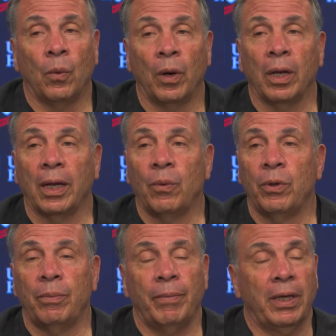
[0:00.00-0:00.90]
Well, I
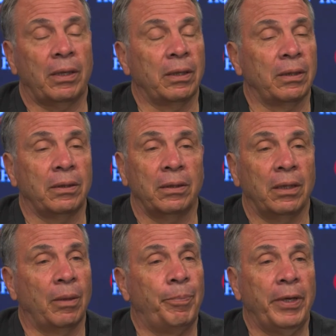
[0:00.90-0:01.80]
wouldn't make a
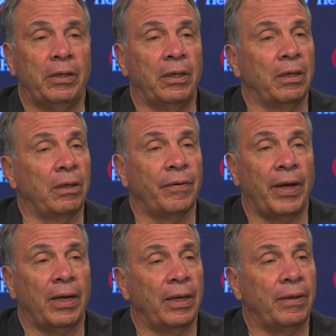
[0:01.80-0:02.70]
big deal of
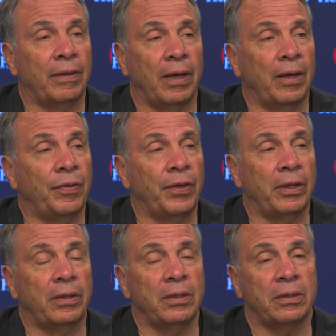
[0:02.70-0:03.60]
that. I
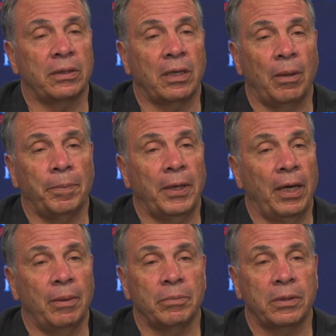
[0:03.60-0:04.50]
think these cup
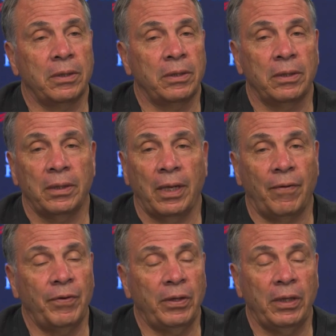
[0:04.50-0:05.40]
games in
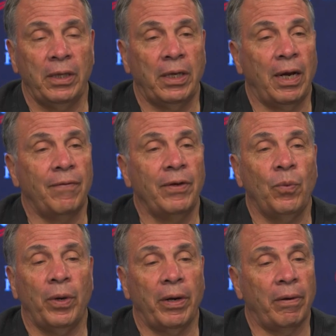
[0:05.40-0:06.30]
every league,
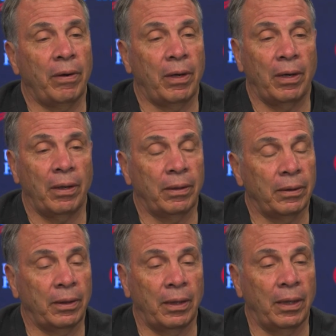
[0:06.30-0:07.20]

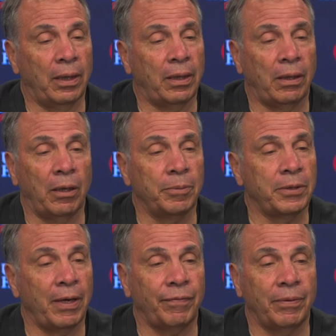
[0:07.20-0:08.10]
everywhere,
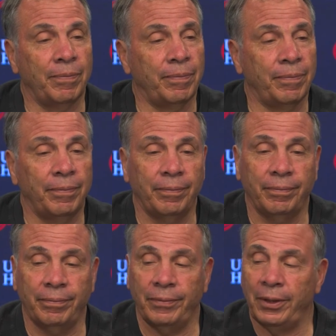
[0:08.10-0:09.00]
clubs have to,
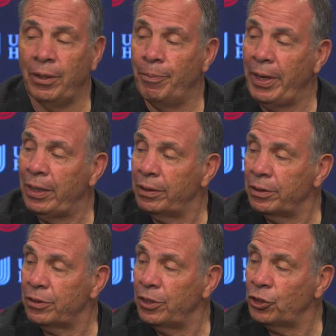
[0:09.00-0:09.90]
you know, make a
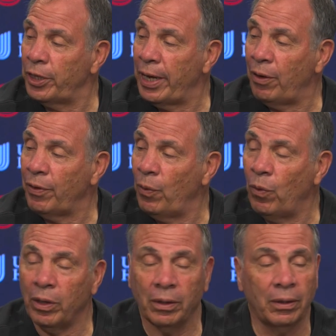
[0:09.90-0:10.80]
decision how they
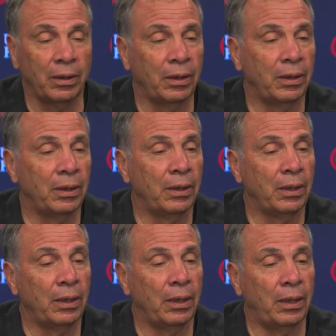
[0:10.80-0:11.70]
want
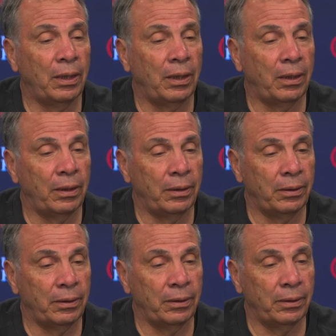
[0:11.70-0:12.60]
to,
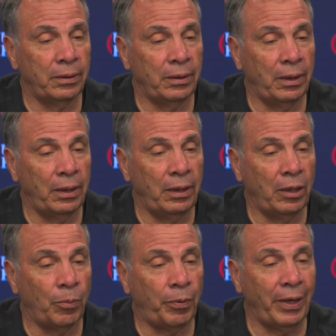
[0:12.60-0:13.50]
you
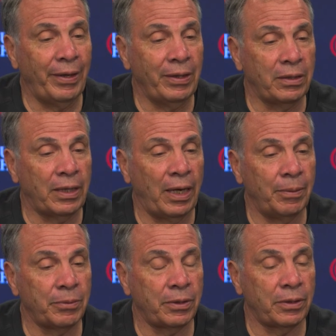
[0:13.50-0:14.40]
know, play these
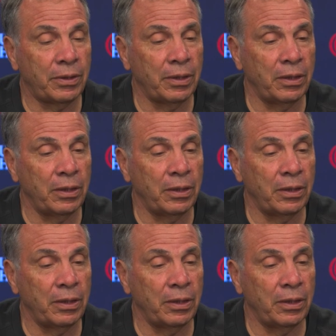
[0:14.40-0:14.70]
games.